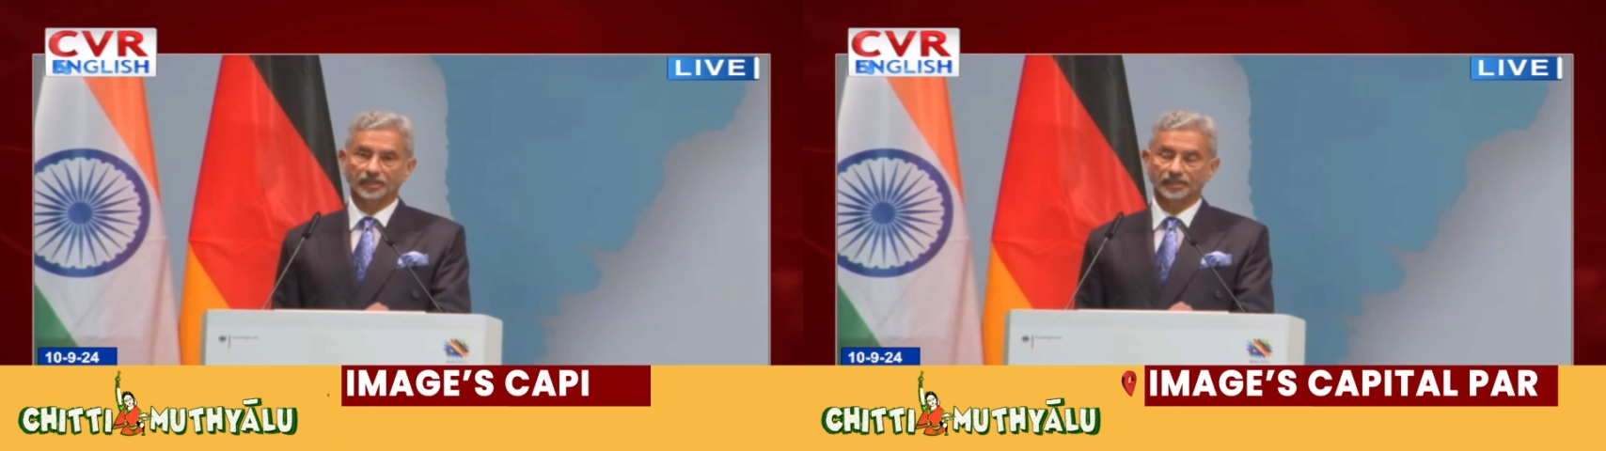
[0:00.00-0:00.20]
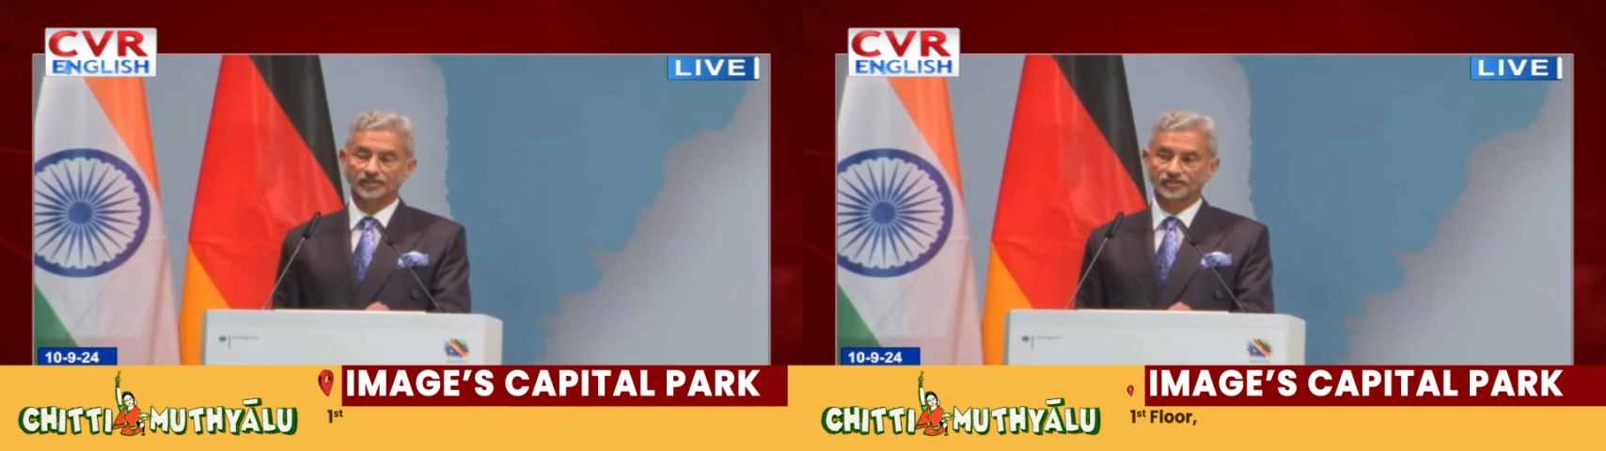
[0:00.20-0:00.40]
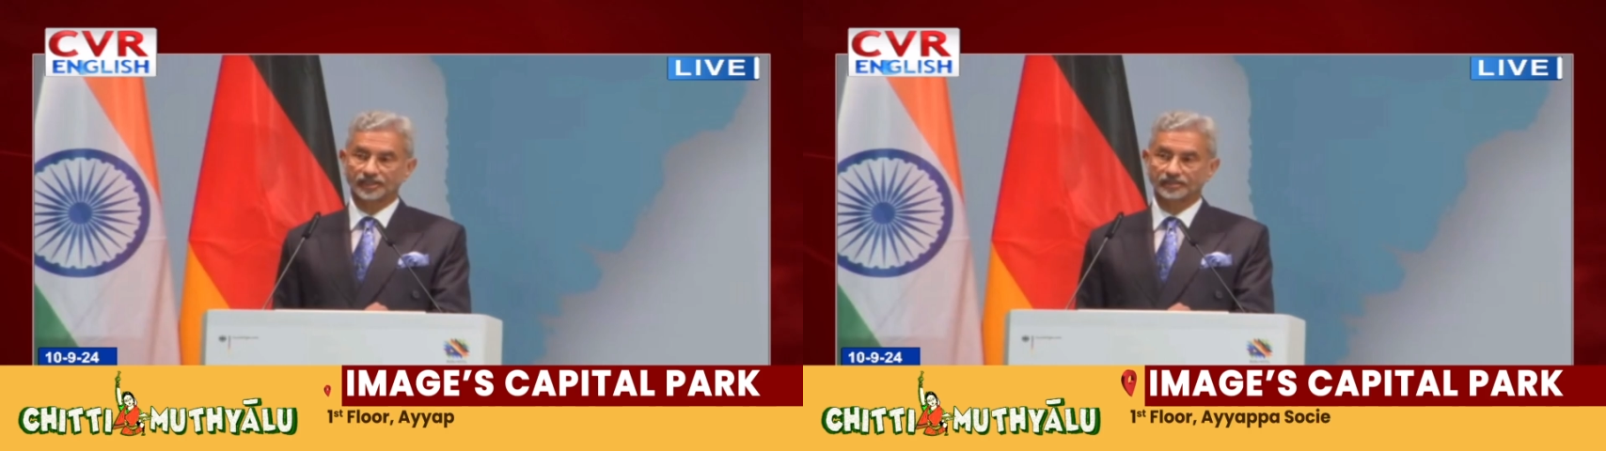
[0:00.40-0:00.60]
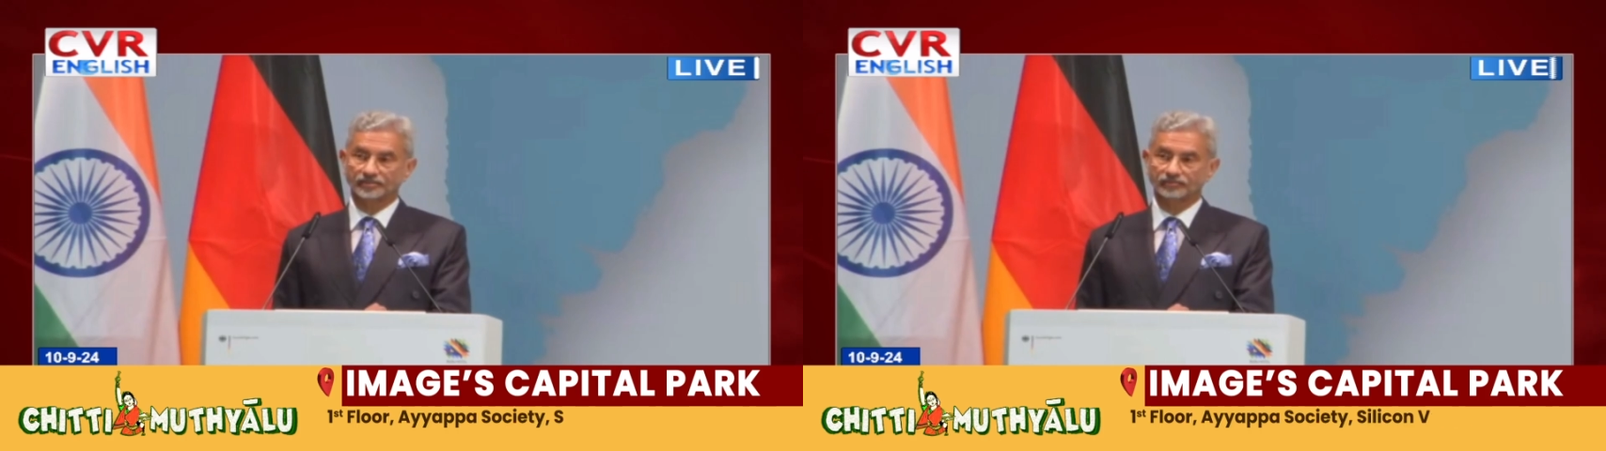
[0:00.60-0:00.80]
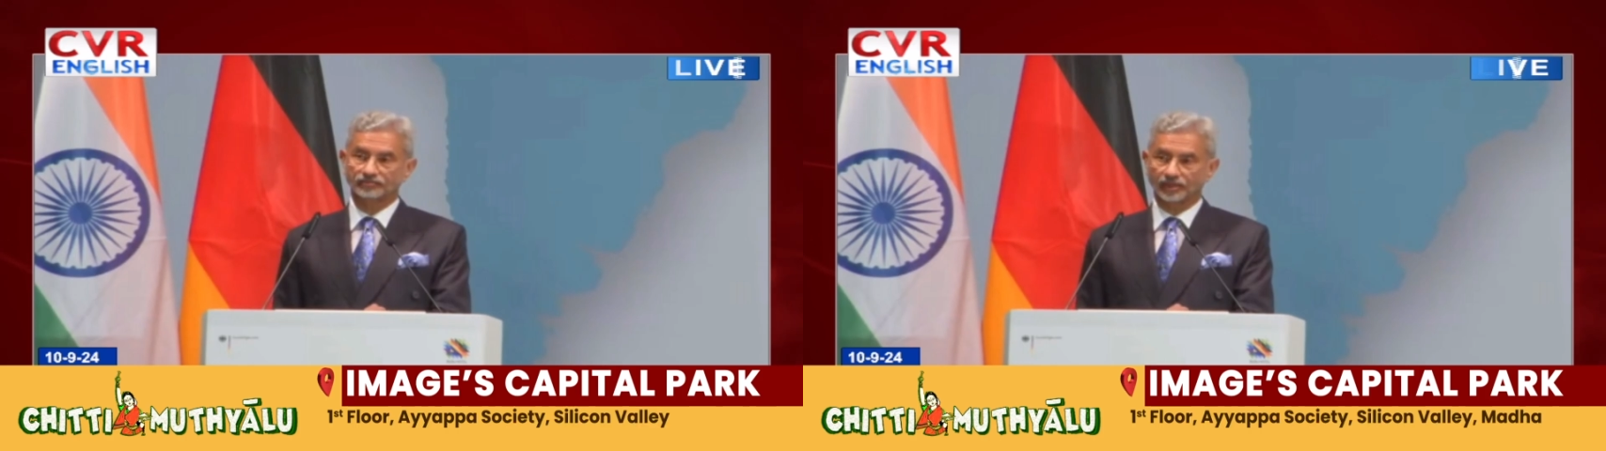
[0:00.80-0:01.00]
is set
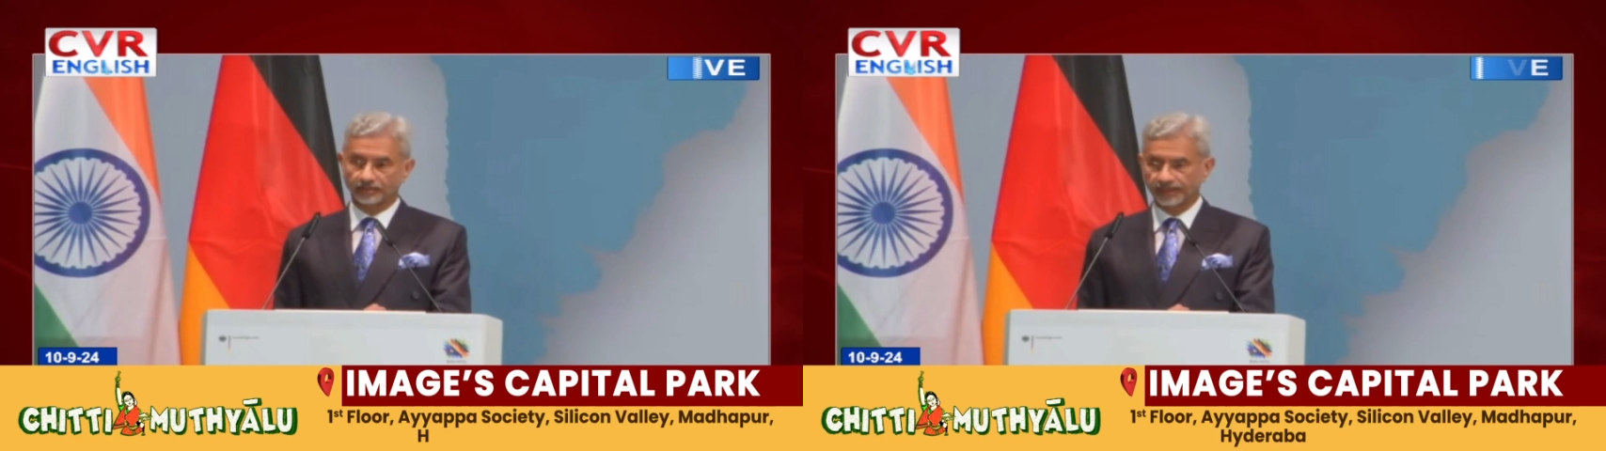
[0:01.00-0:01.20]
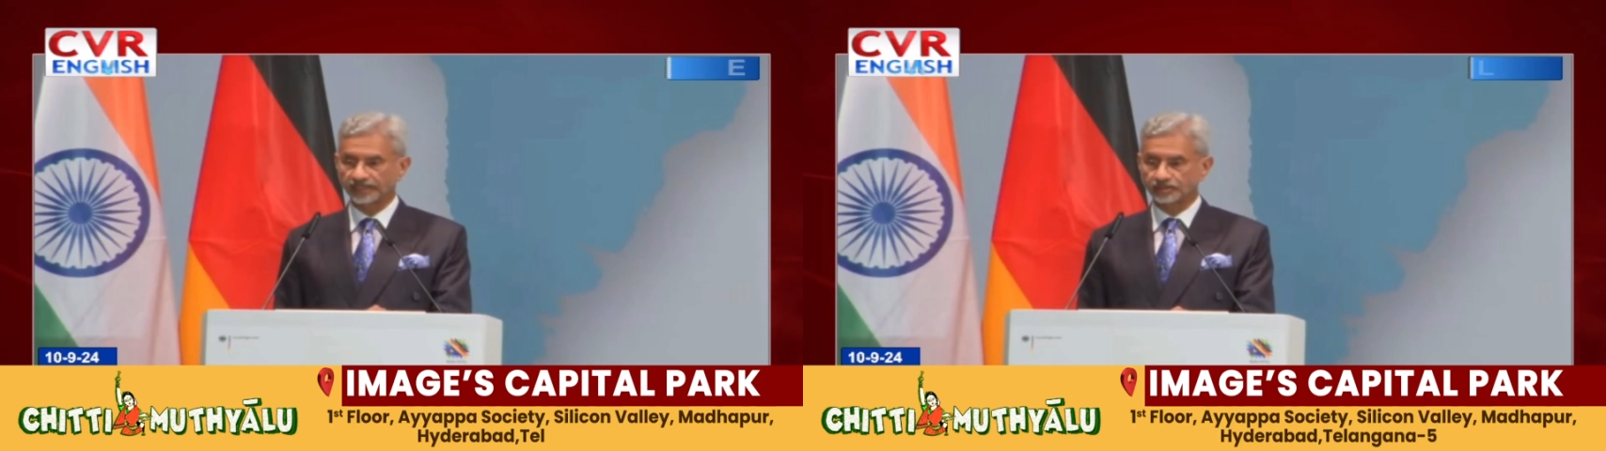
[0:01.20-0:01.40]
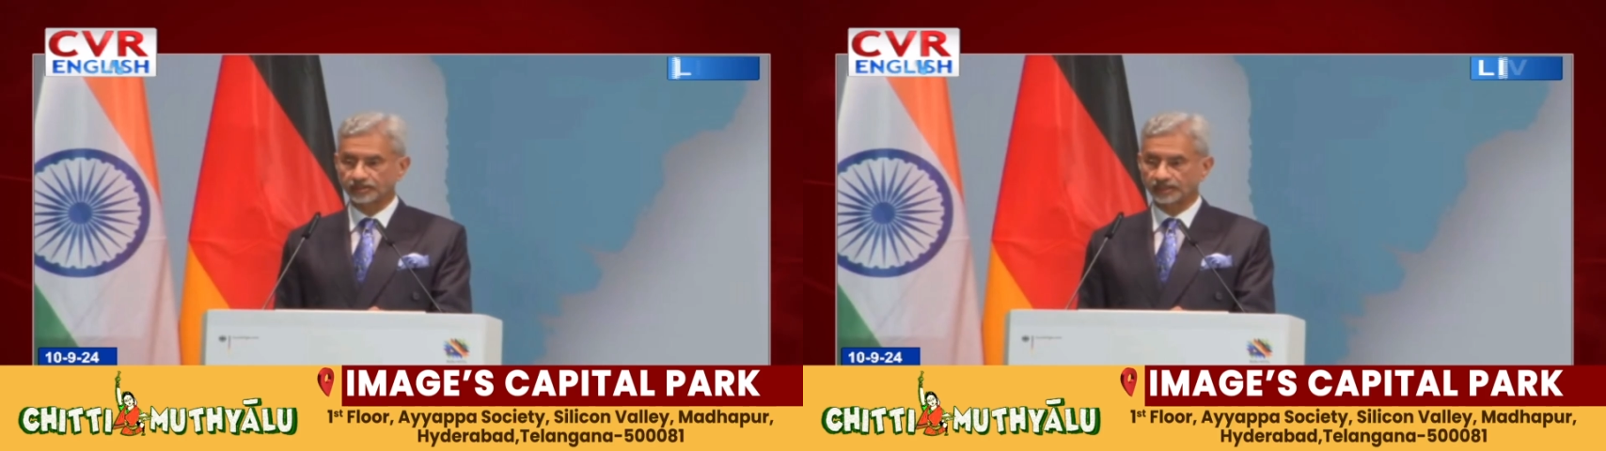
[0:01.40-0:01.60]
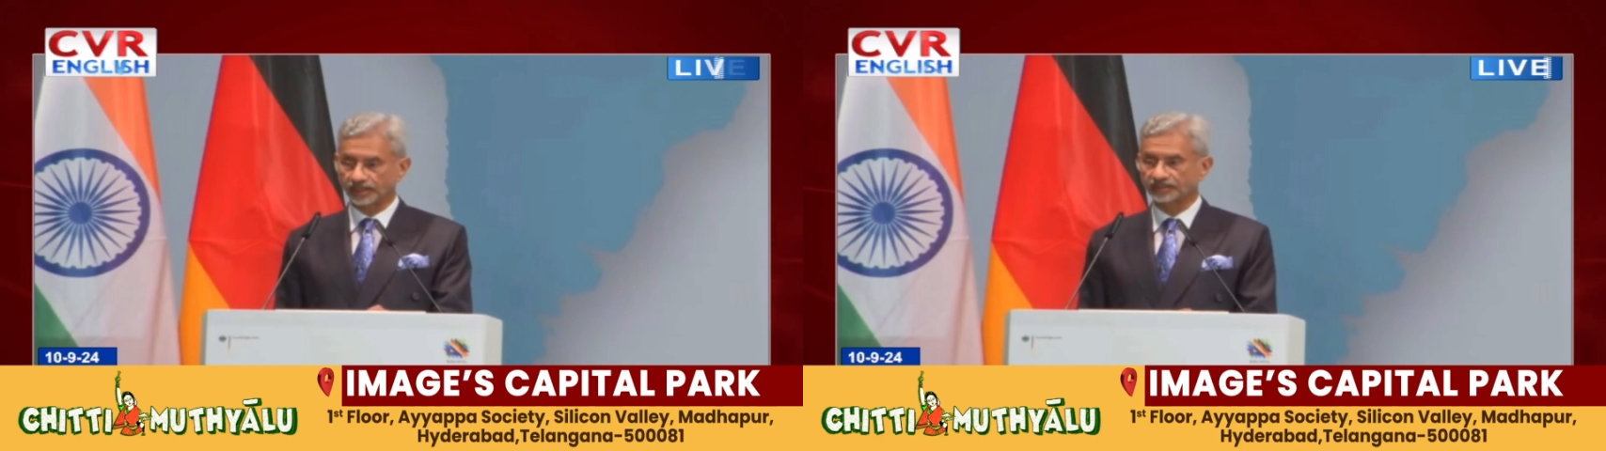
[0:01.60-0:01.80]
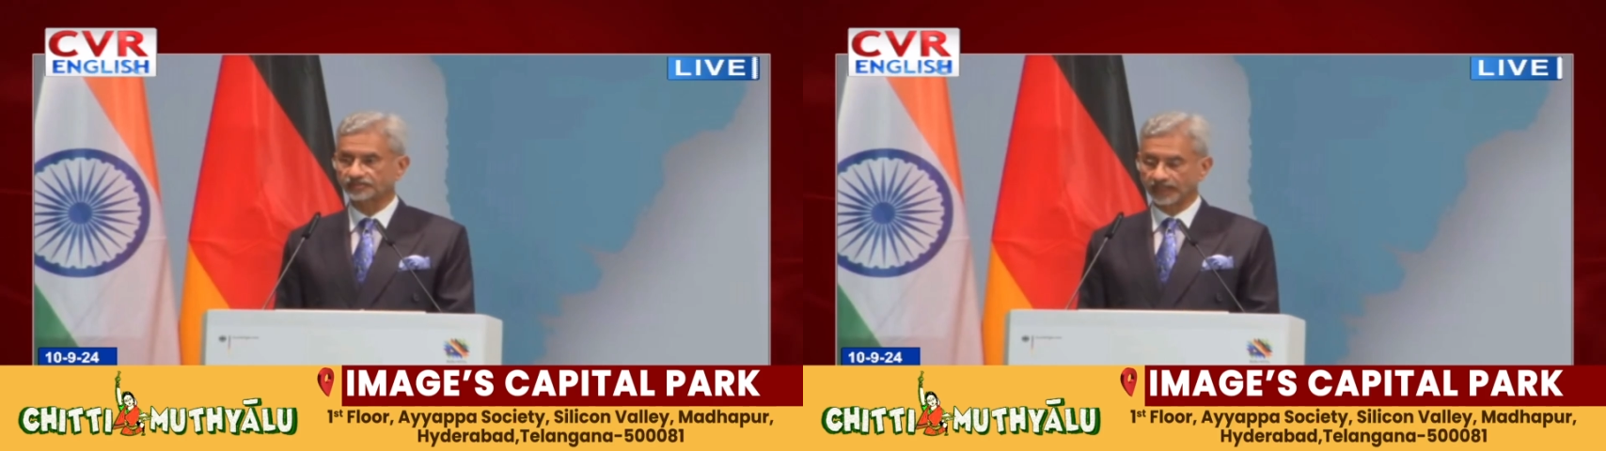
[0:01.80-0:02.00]
for a major
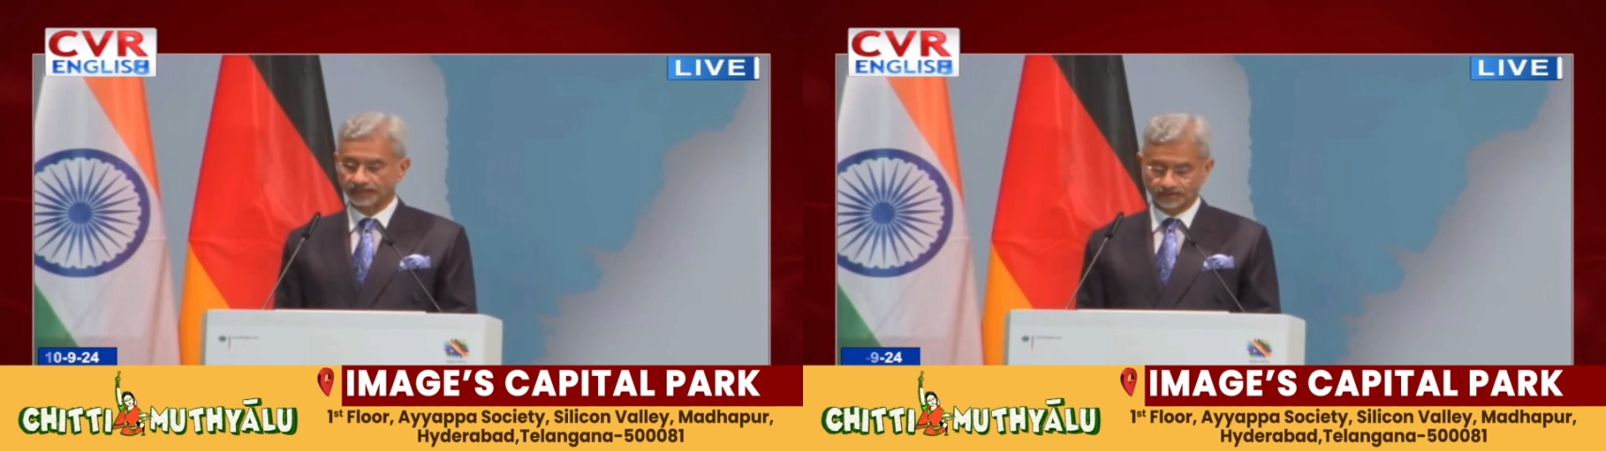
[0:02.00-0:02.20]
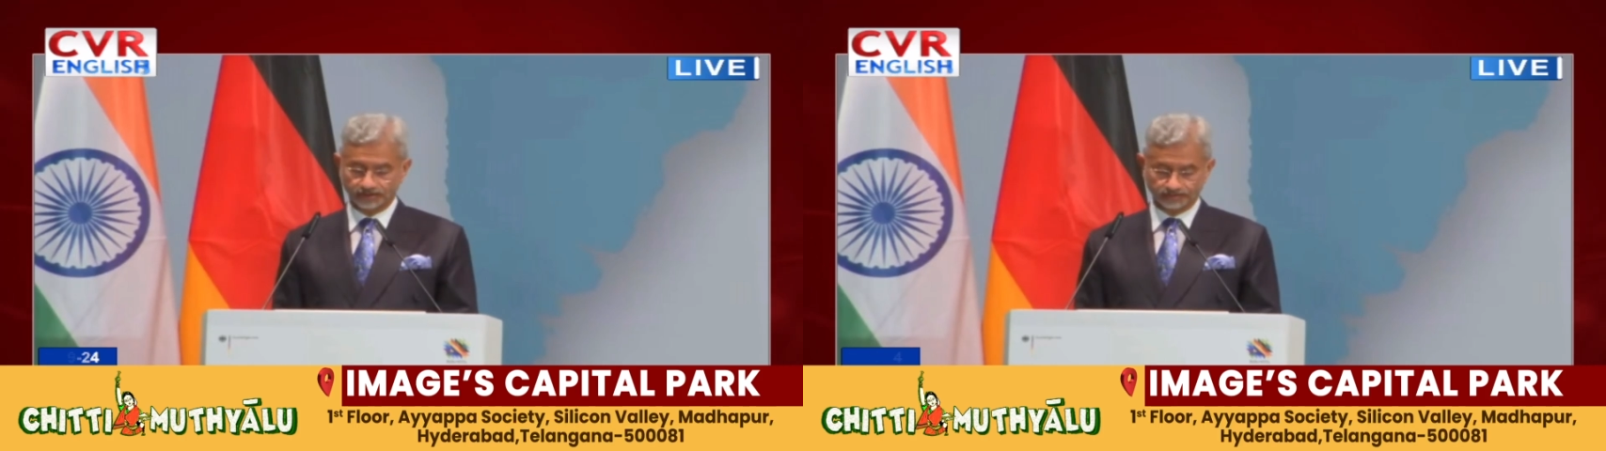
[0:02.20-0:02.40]
expansion.